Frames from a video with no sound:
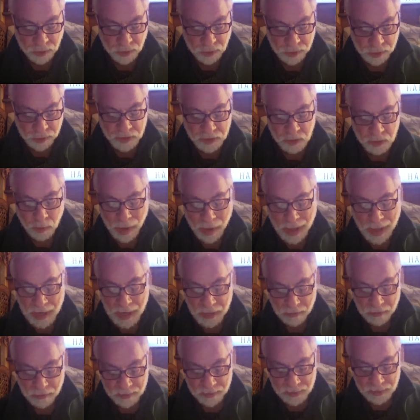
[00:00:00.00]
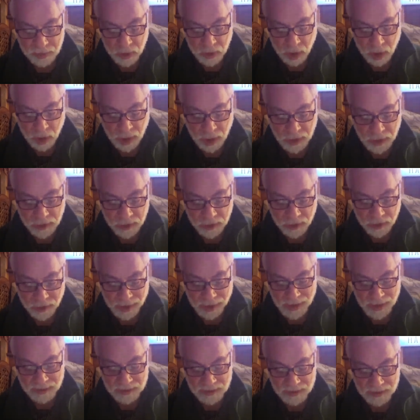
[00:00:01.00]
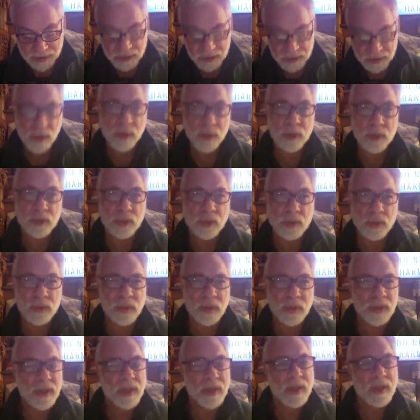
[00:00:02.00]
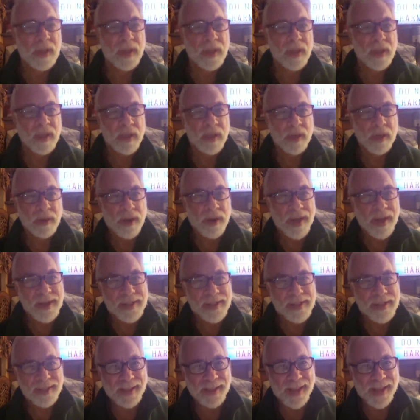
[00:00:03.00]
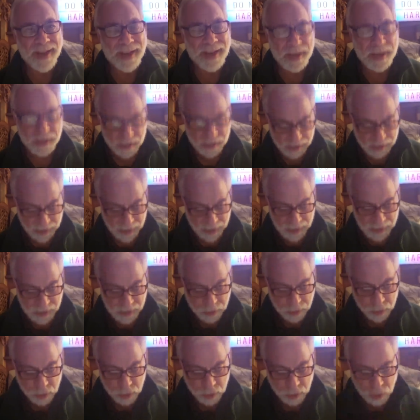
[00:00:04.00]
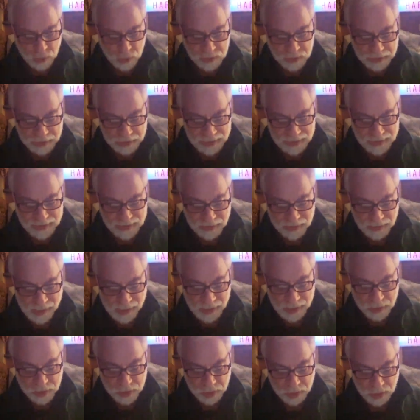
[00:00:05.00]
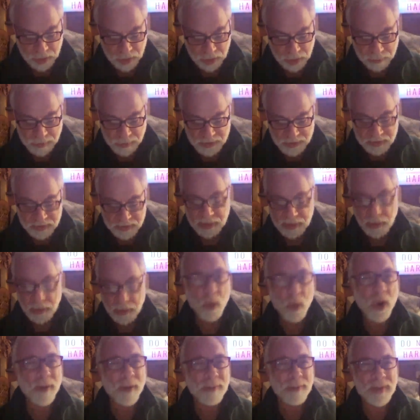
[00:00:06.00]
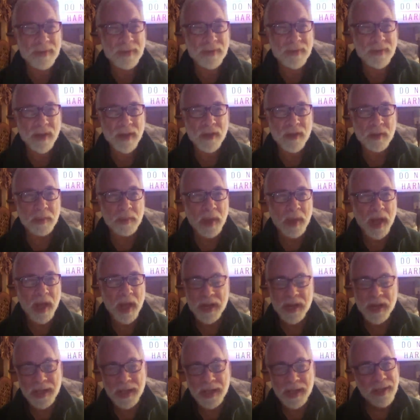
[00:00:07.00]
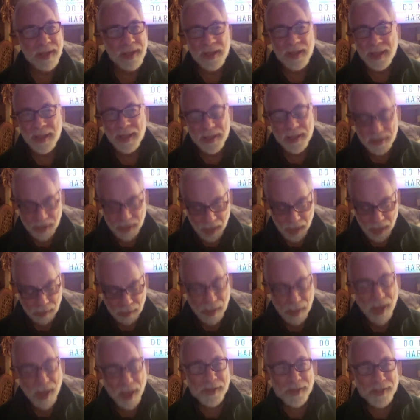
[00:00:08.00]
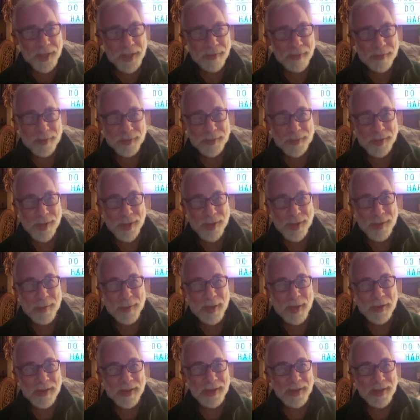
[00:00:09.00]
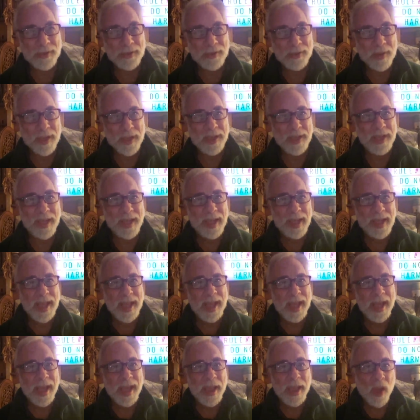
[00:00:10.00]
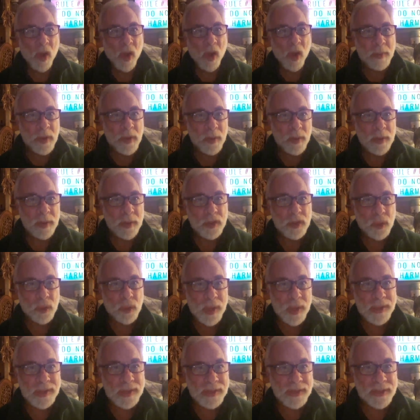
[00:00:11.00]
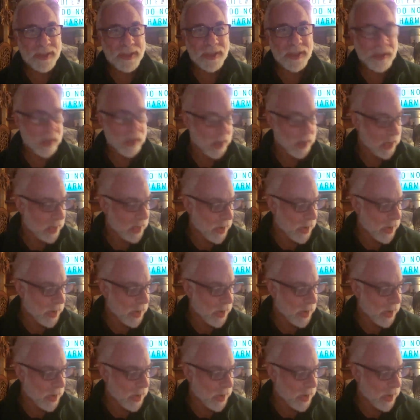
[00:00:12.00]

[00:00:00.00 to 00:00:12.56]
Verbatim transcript: Your swagger is gone. You're antisocial. You're isolated and you choose isolation, missing the warmth of another body. Got a lot of stuff to talk about next week. I hope you enjoyed this tonight.